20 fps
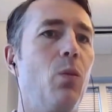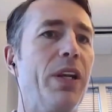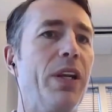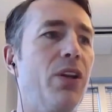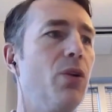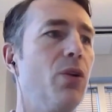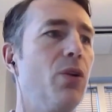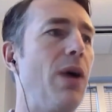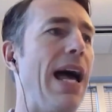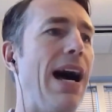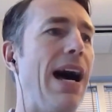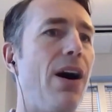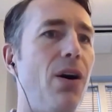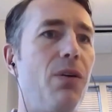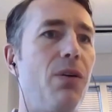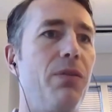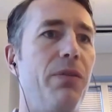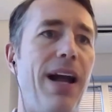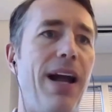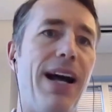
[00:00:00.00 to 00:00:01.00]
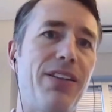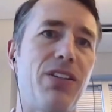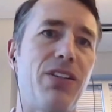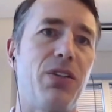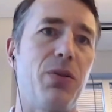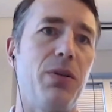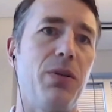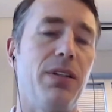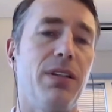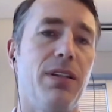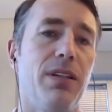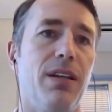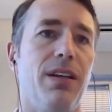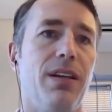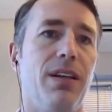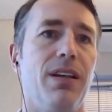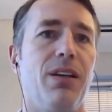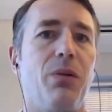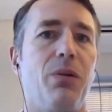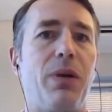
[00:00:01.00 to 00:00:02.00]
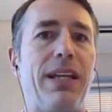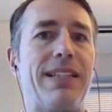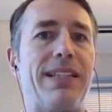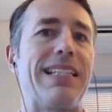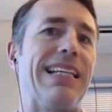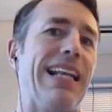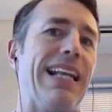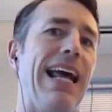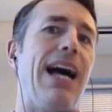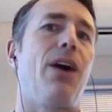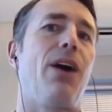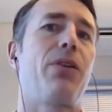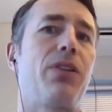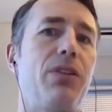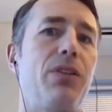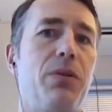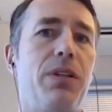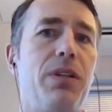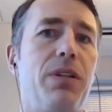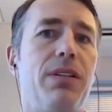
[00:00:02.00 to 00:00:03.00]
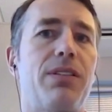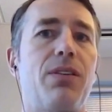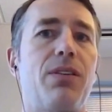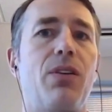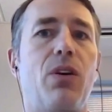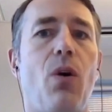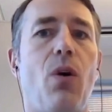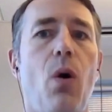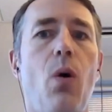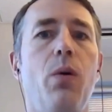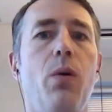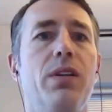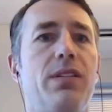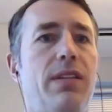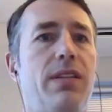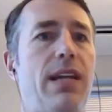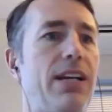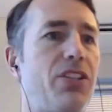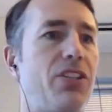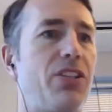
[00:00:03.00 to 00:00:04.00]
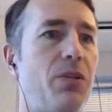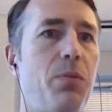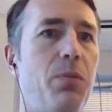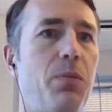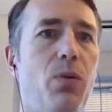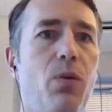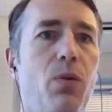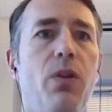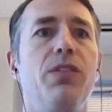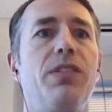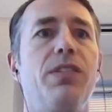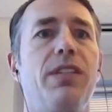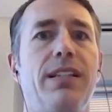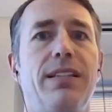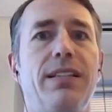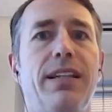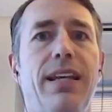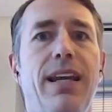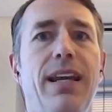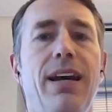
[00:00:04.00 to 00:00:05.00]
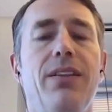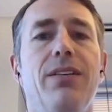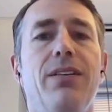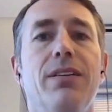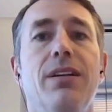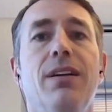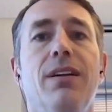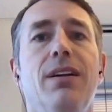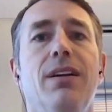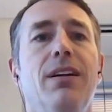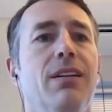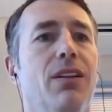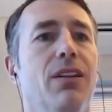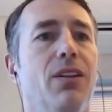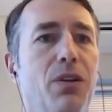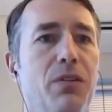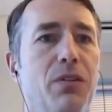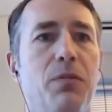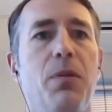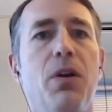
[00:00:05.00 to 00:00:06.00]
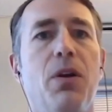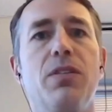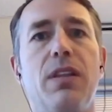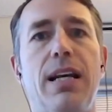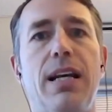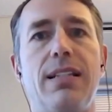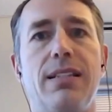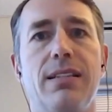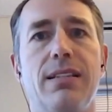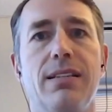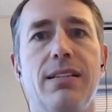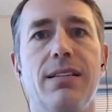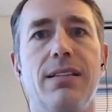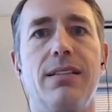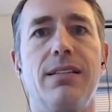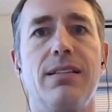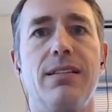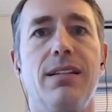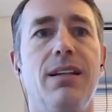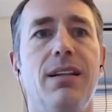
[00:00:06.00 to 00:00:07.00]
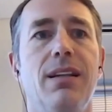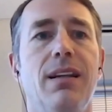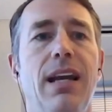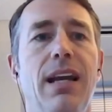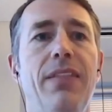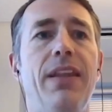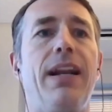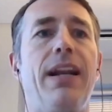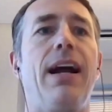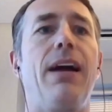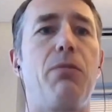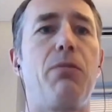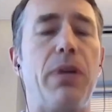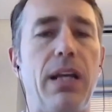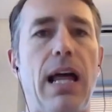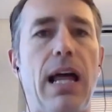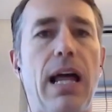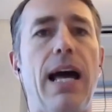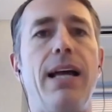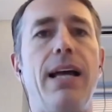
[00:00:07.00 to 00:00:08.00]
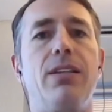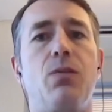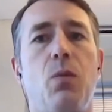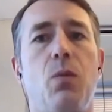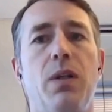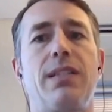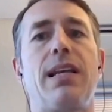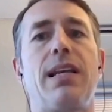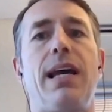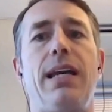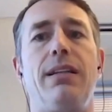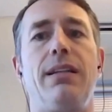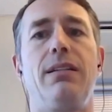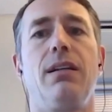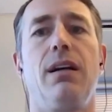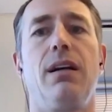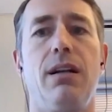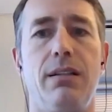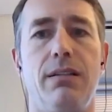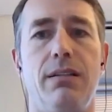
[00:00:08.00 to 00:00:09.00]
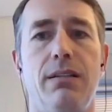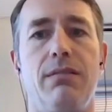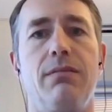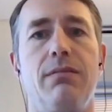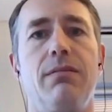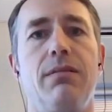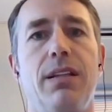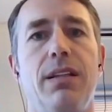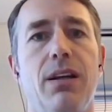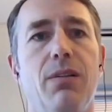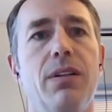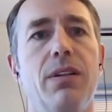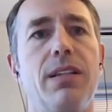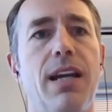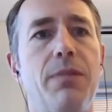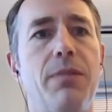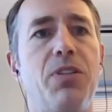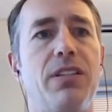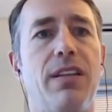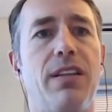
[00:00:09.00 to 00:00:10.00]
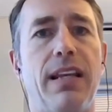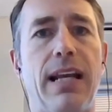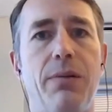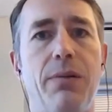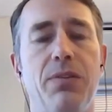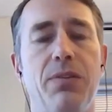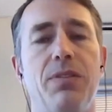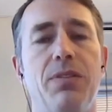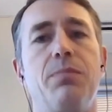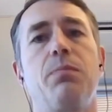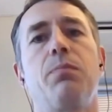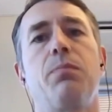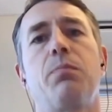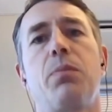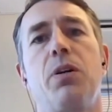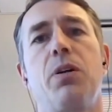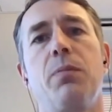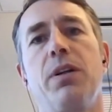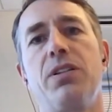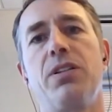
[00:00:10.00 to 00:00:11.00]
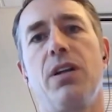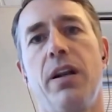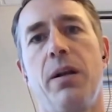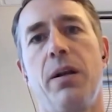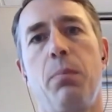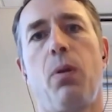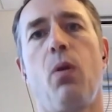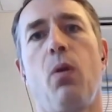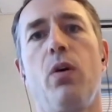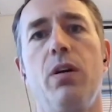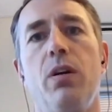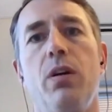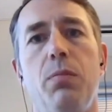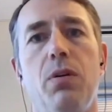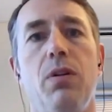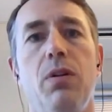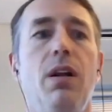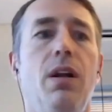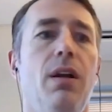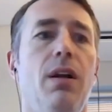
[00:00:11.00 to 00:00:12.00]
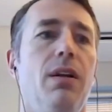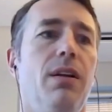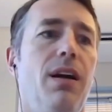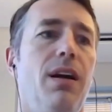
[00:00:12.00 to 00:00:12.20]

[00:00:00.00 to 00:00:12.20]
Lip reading: We knew how not to do it. We had seen how to do it. So the goal was to actually pull those things together, learn from those lessons. And then I realized once I had done, the TimeSheezy thing, I was pretty much unemployable.